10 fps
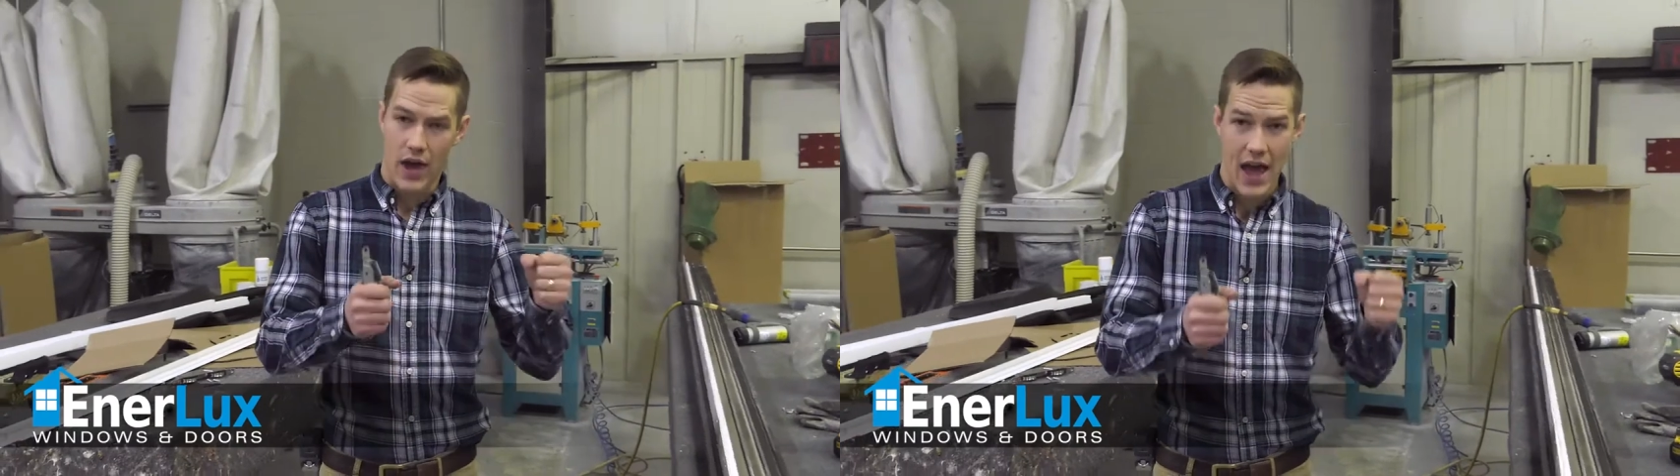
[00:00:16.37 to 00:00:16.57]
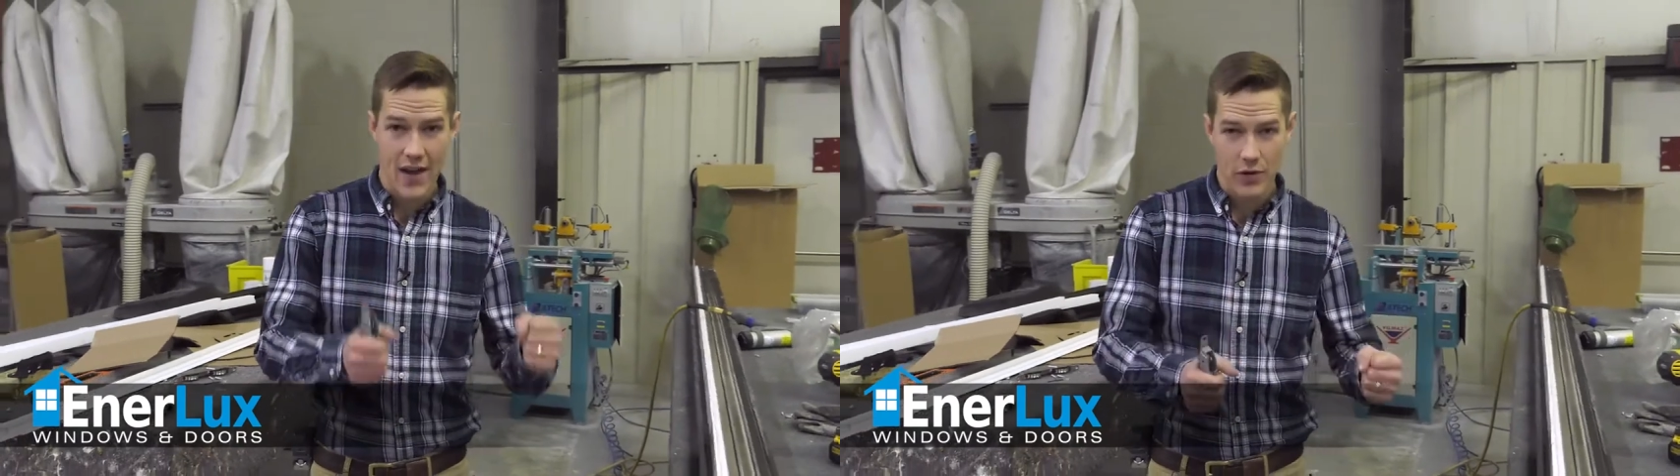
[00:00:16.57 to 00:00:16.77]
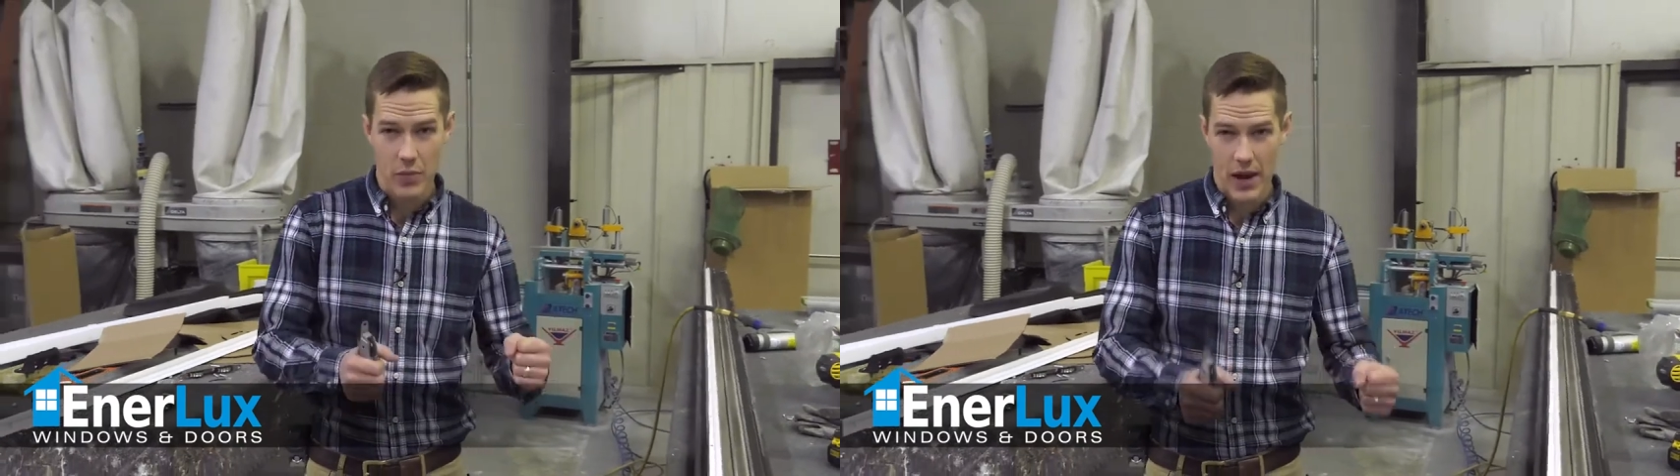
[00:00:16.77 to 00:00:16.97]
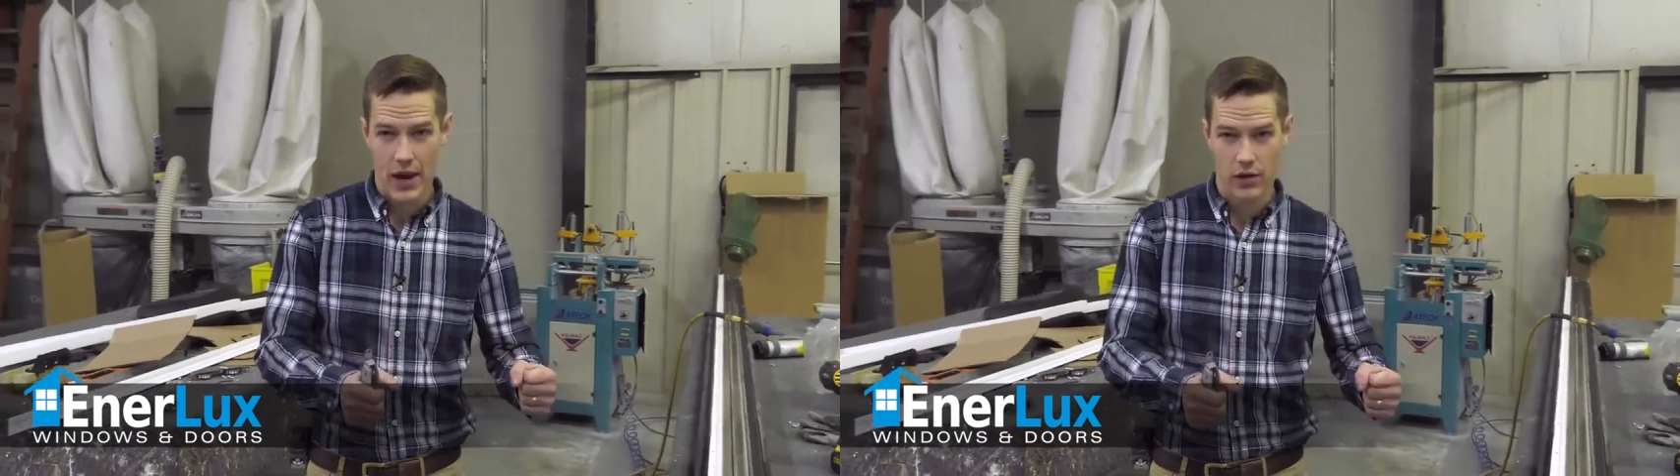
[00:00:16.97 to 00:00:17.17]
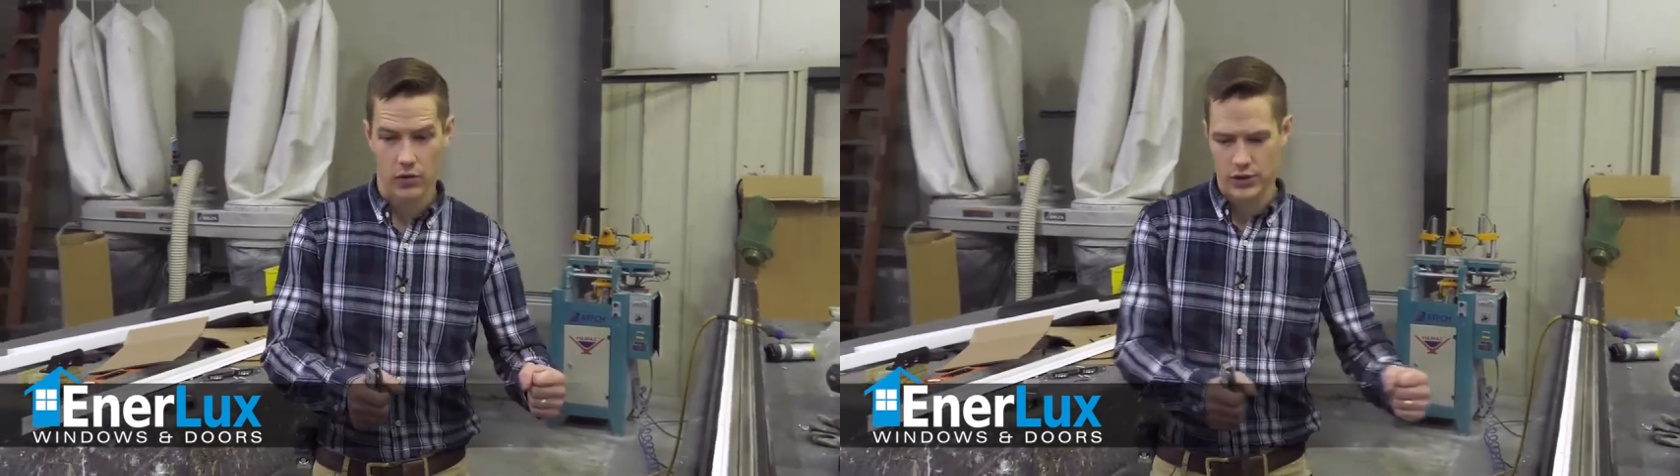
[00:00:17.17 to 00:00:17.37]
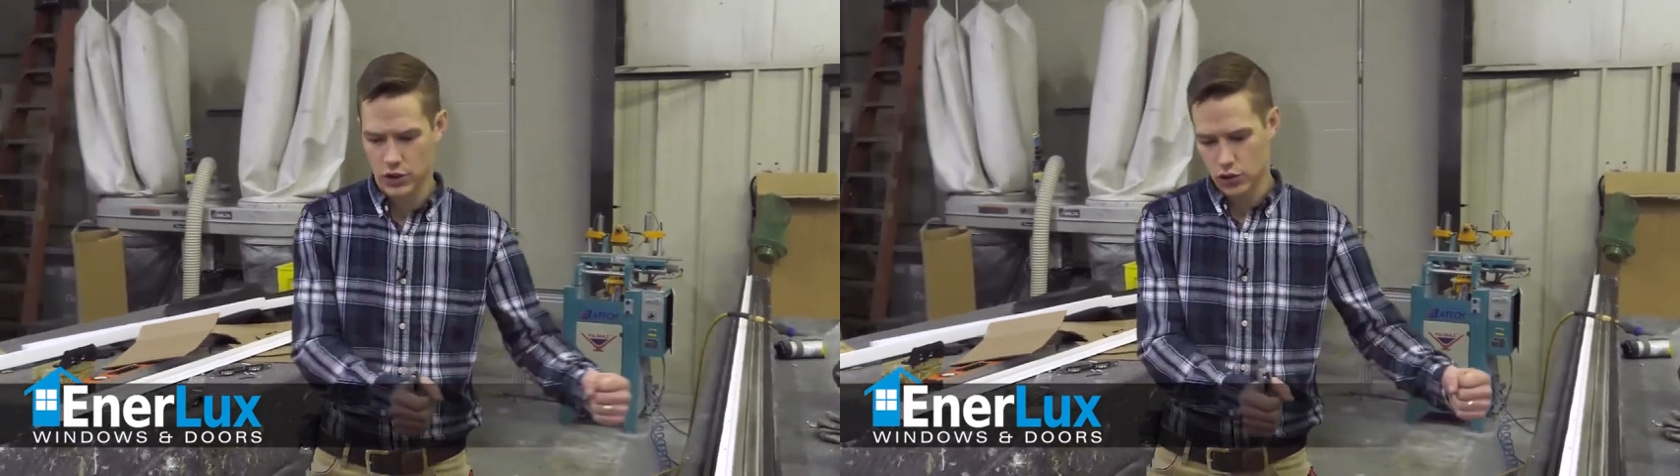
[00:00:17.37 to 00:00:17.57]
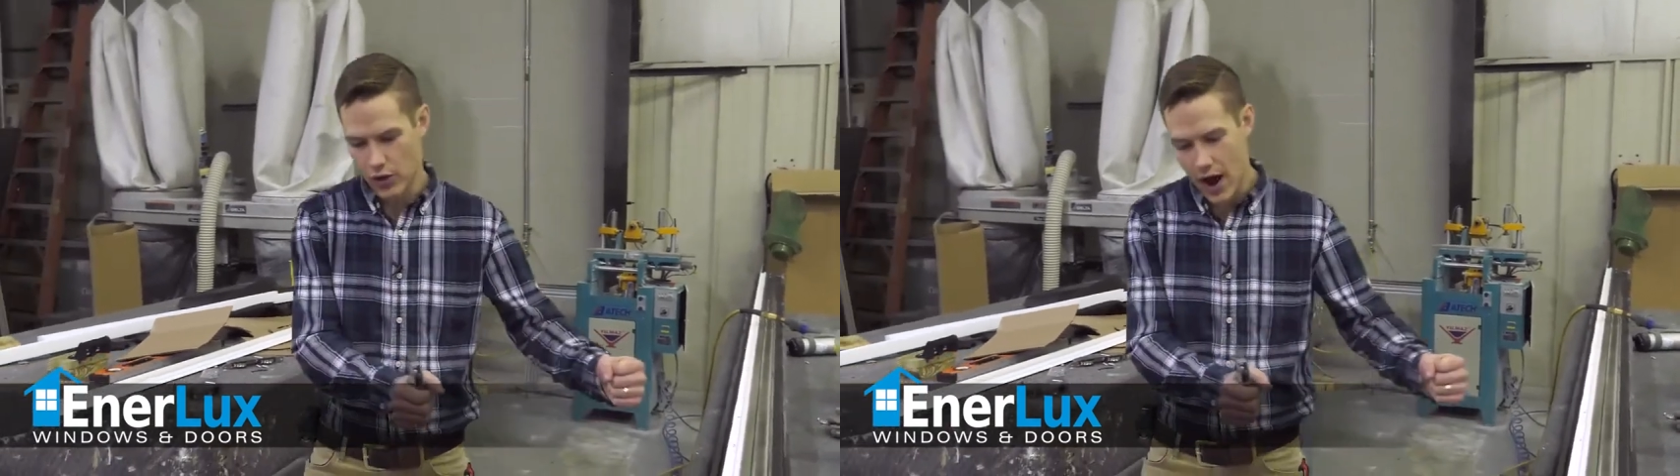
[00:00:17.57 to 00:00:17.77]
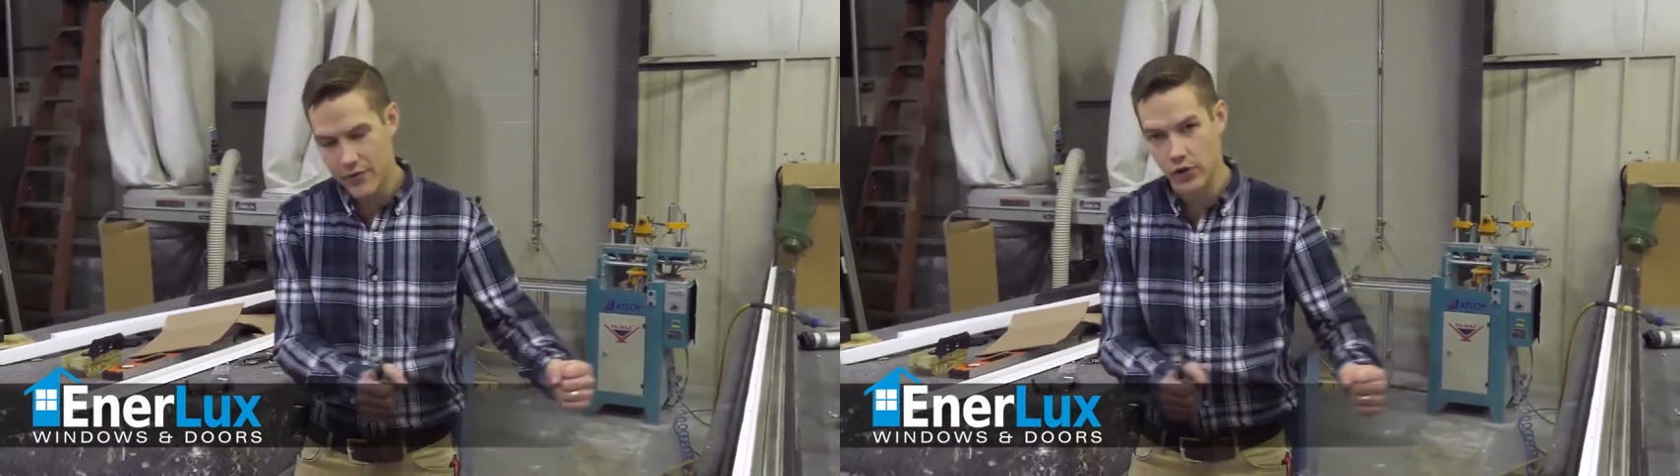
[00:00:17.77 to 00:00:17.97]
heavy panel that's
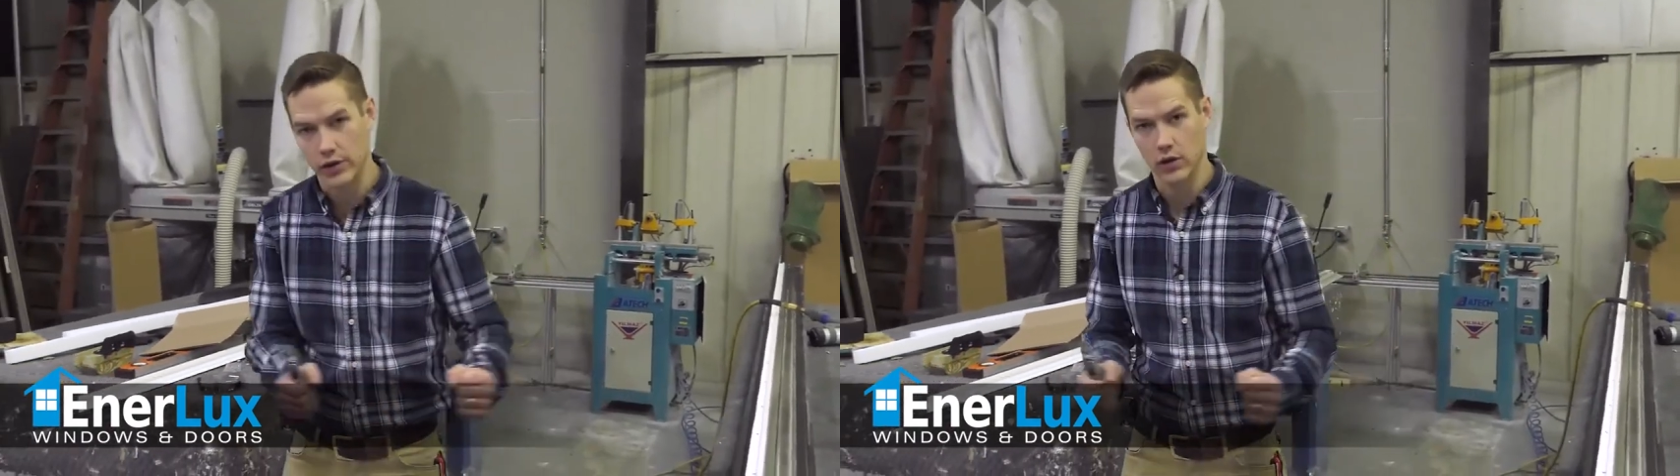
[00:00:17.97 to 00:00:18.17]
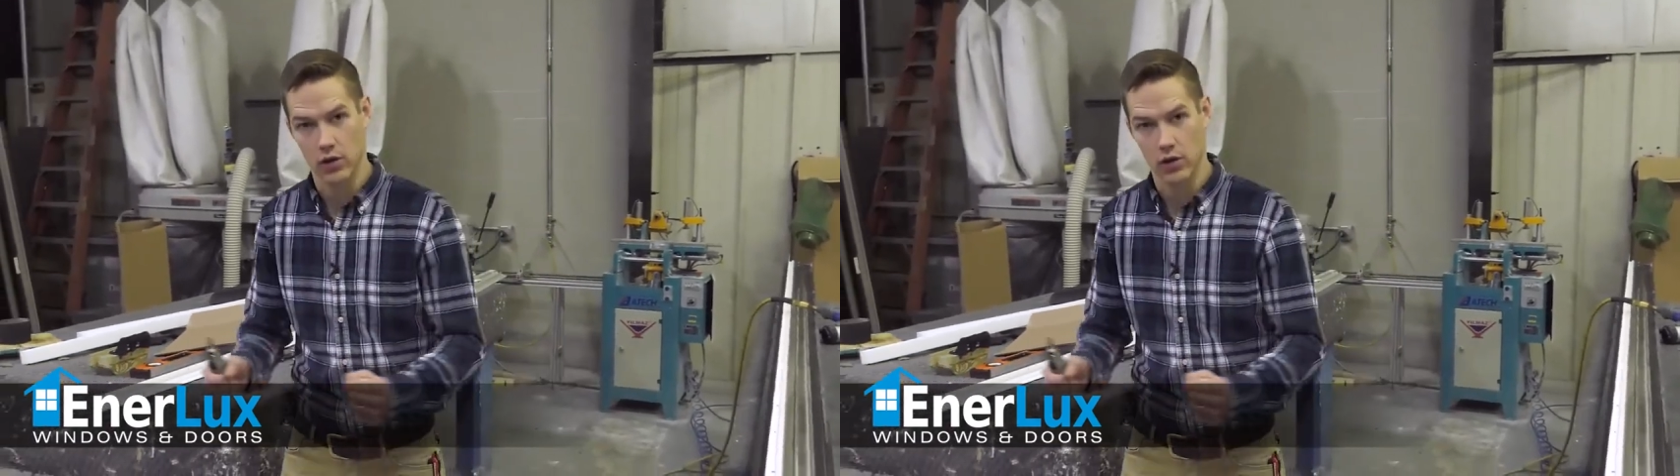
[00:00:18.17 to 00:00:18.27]
traveling